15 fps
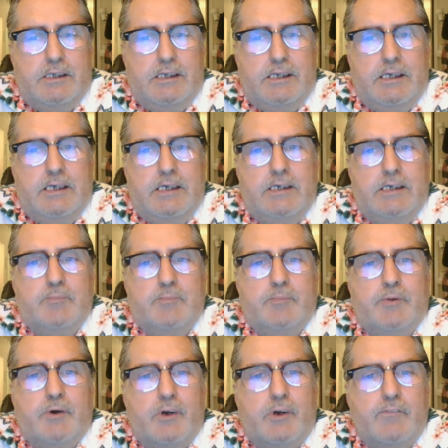And
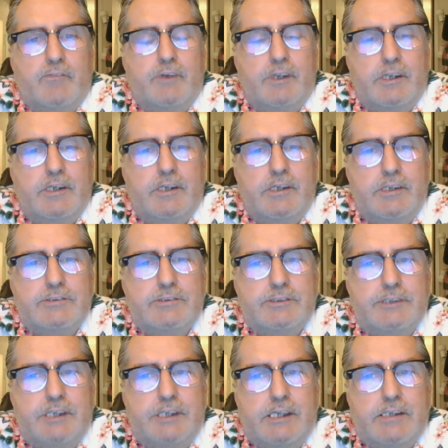part of it is
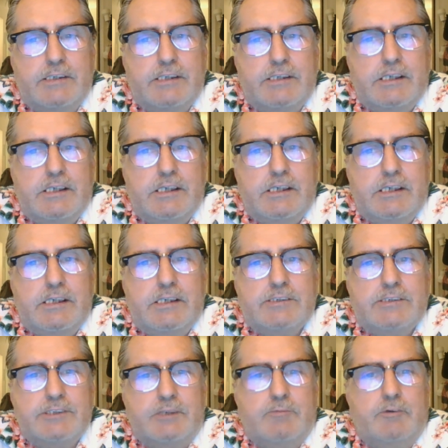that
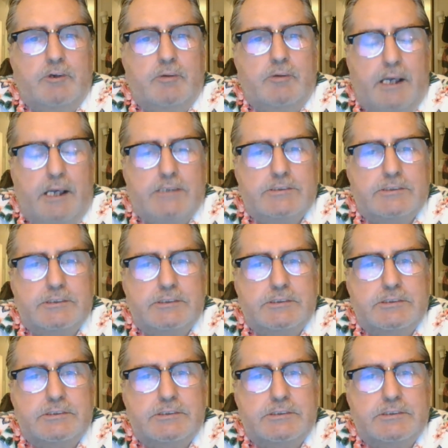similar masses